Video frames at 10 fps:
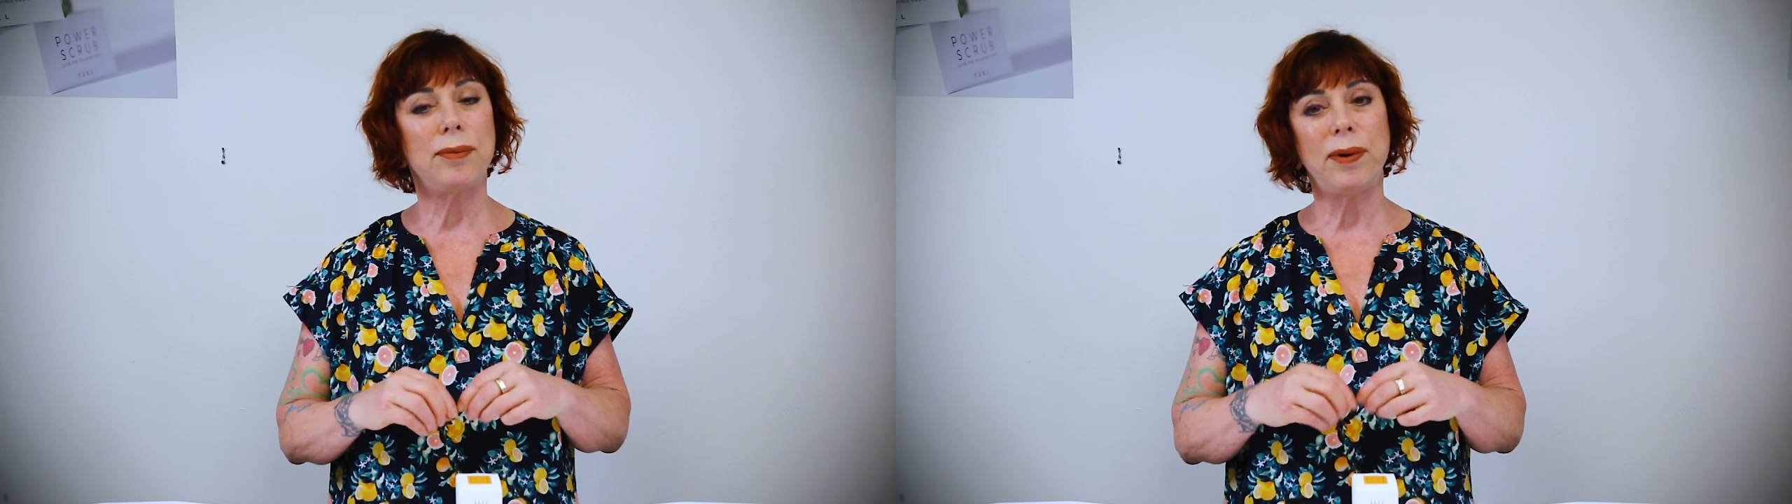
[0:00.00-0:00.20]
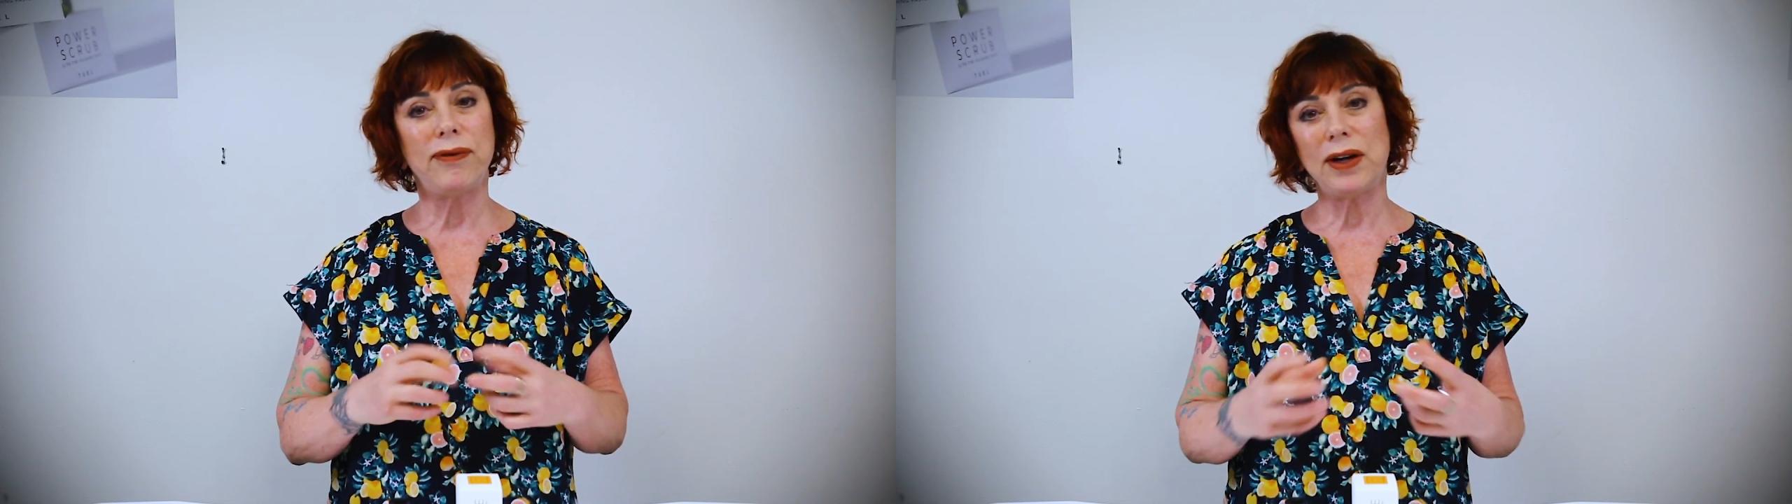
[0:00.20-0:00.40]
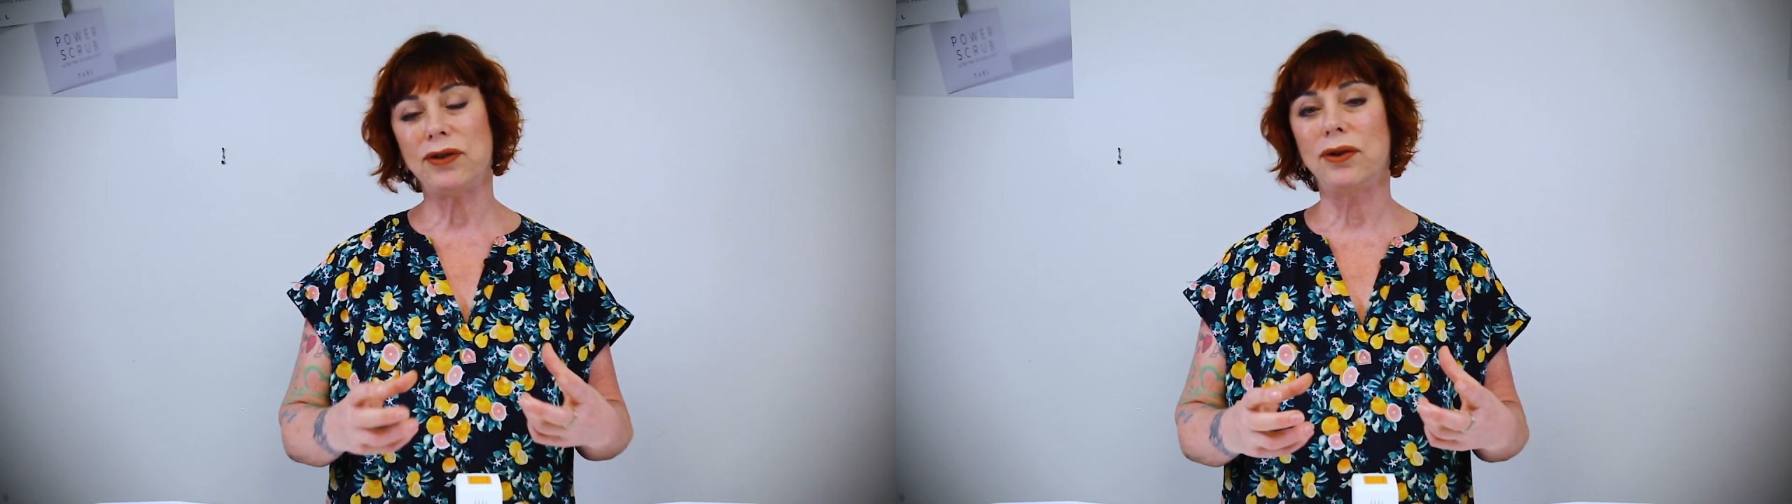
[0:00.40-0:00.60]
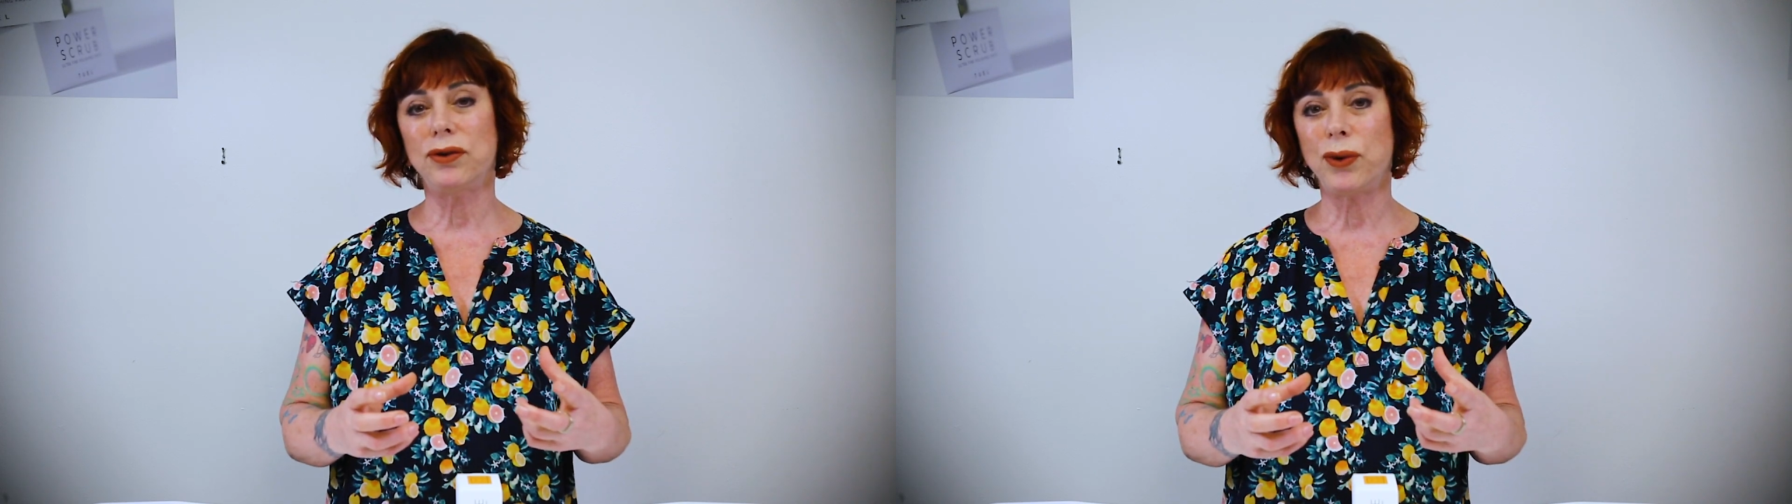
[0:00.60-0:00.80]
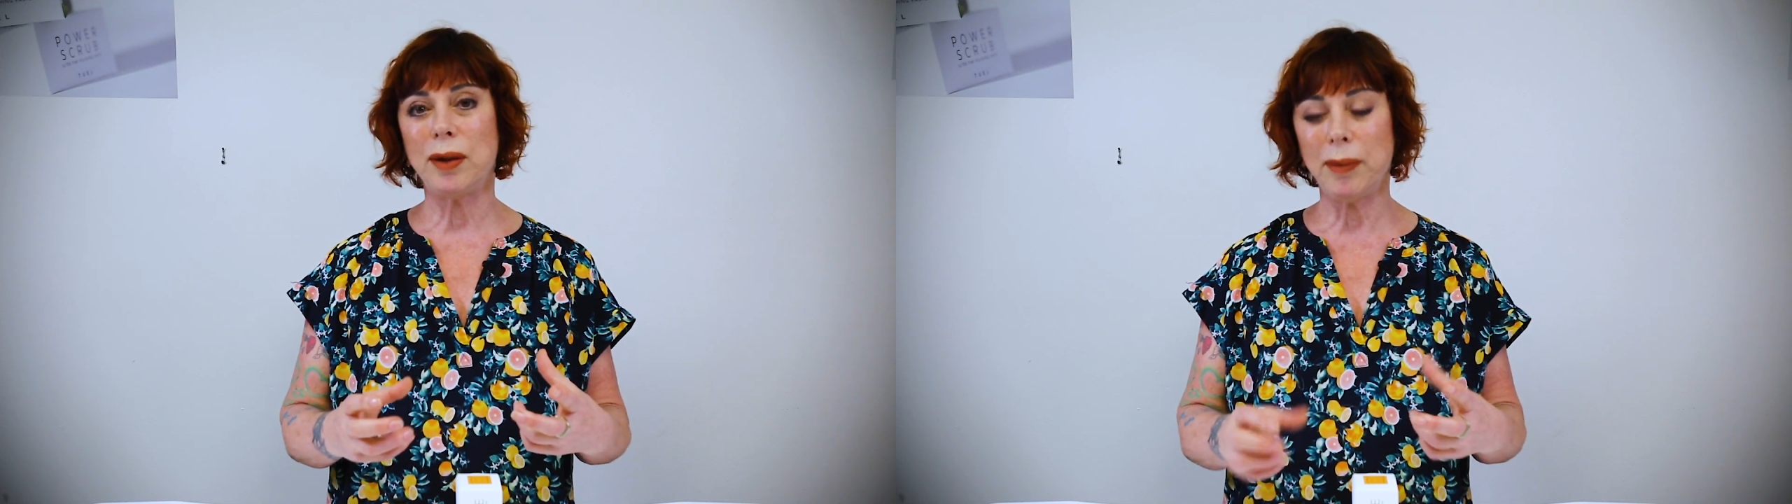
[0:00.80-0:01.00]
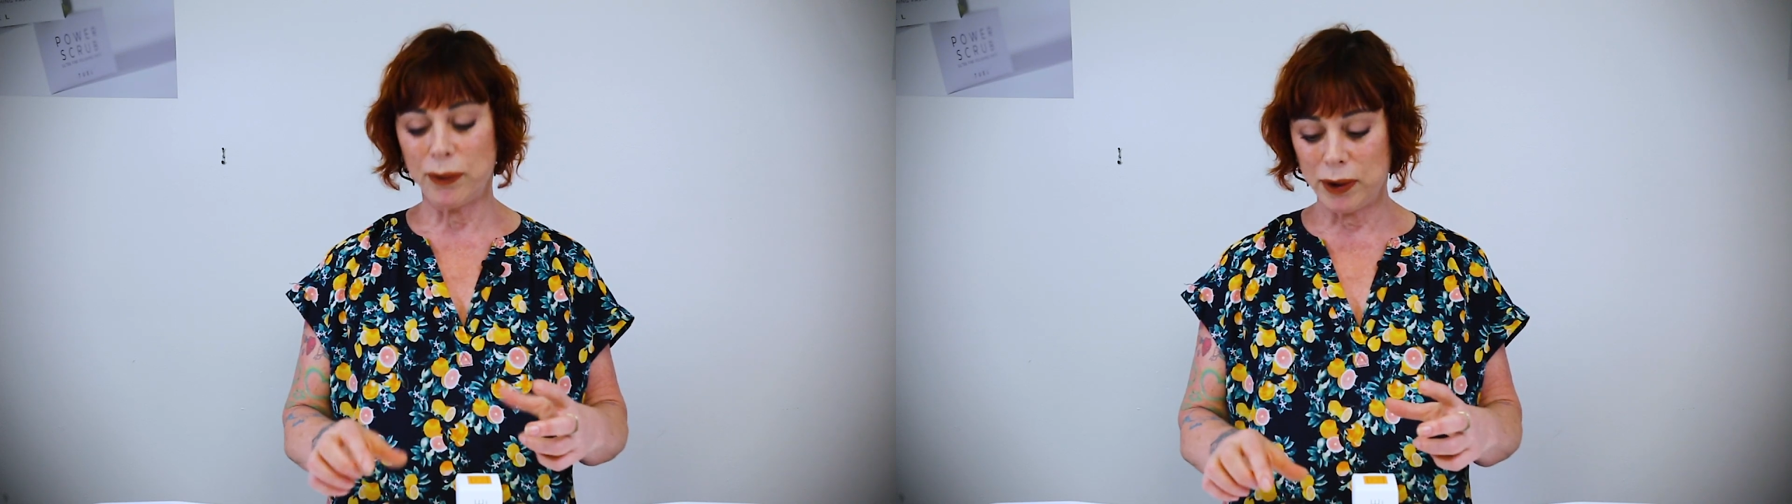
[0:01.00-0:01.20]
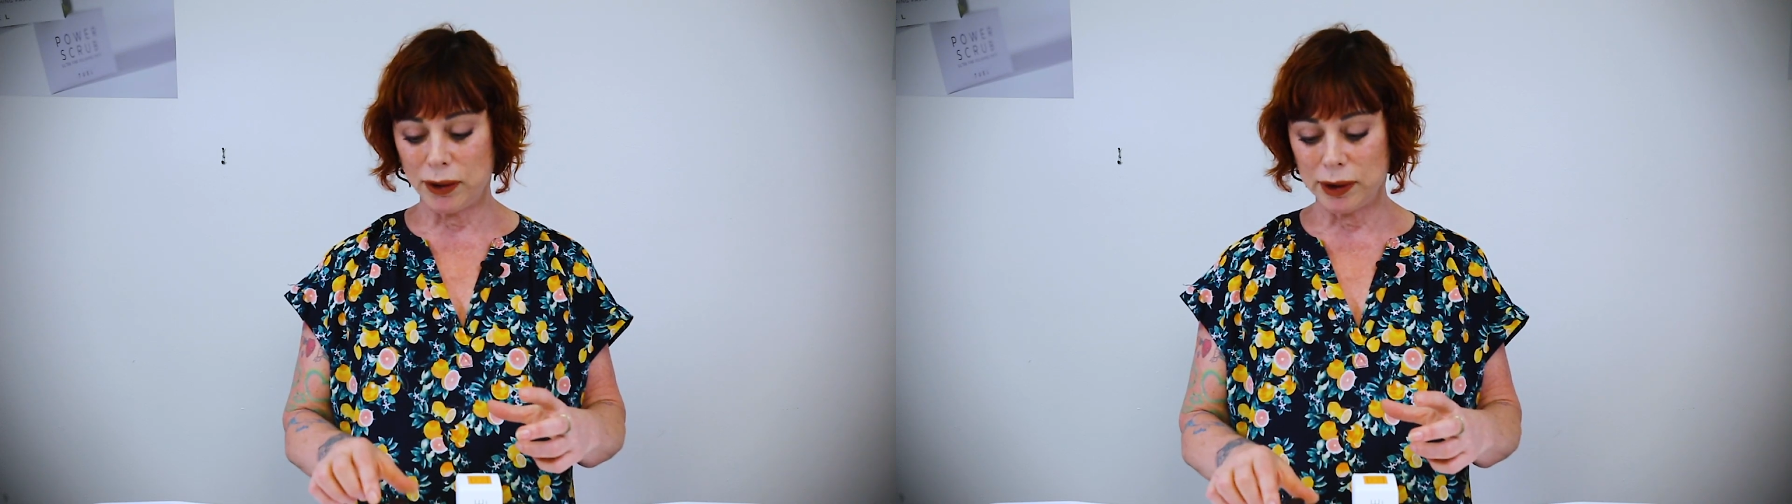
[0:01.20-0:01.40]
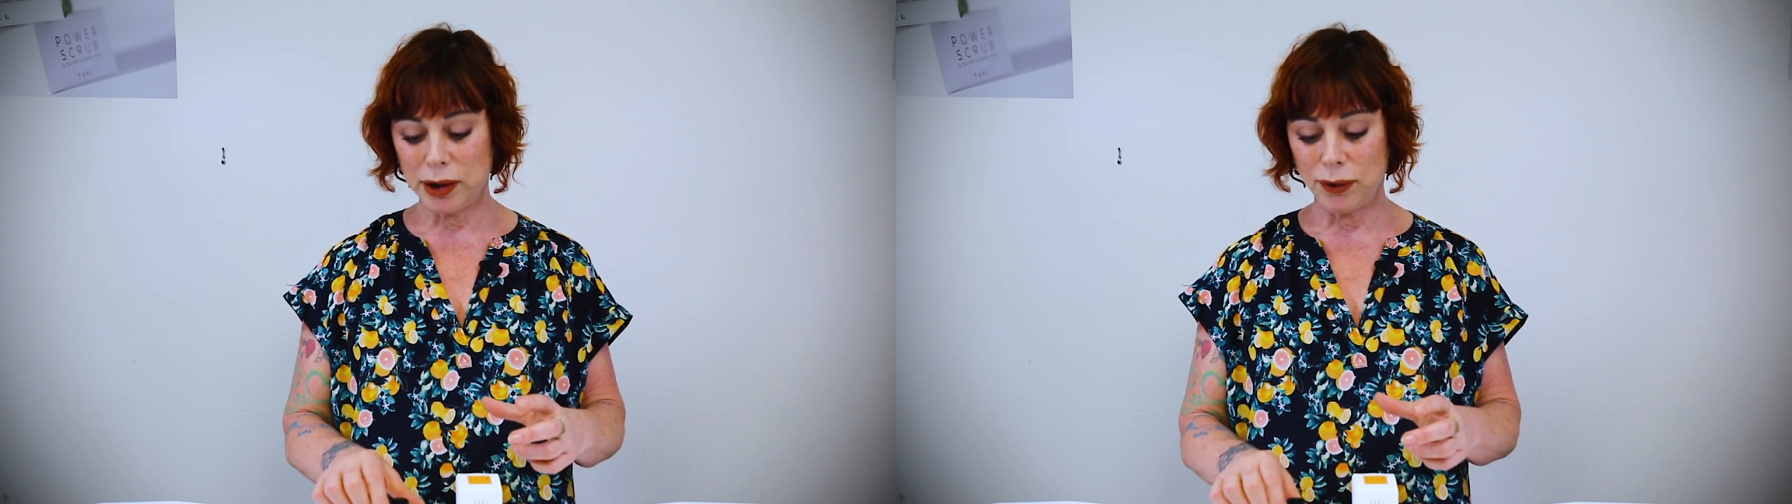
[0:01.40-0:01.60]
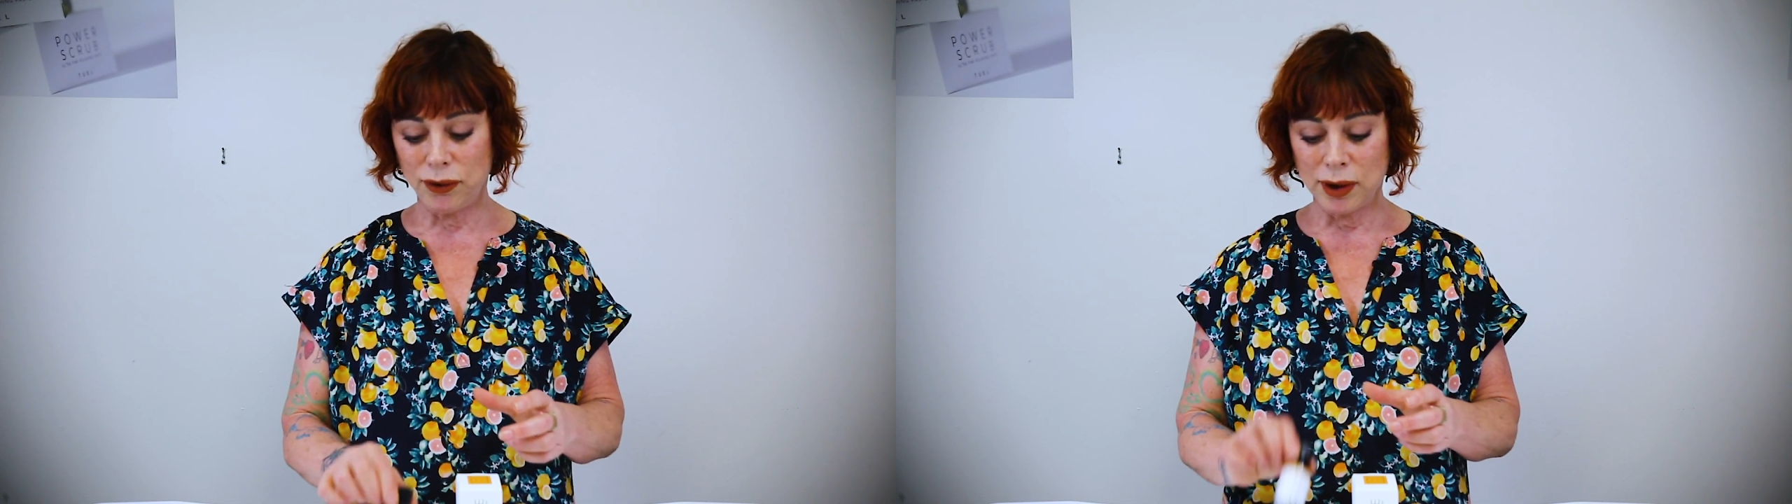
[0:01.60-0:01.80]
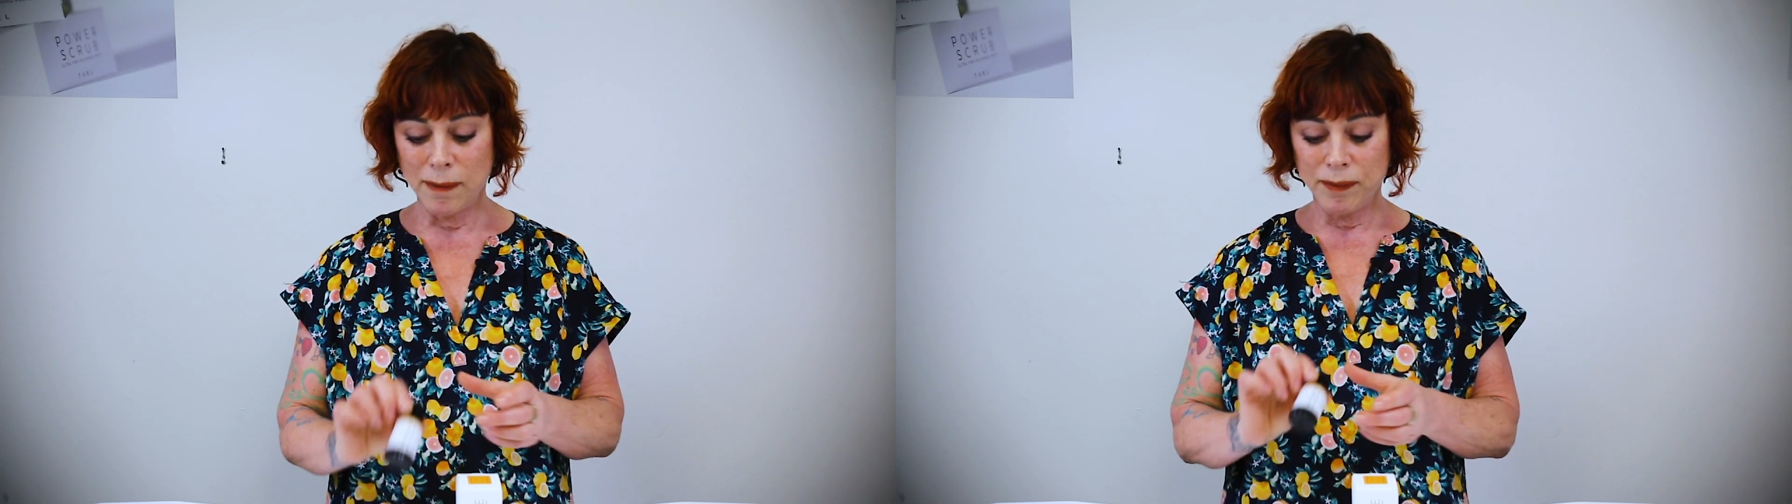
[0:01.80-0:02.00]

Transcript: professional treatment, we only use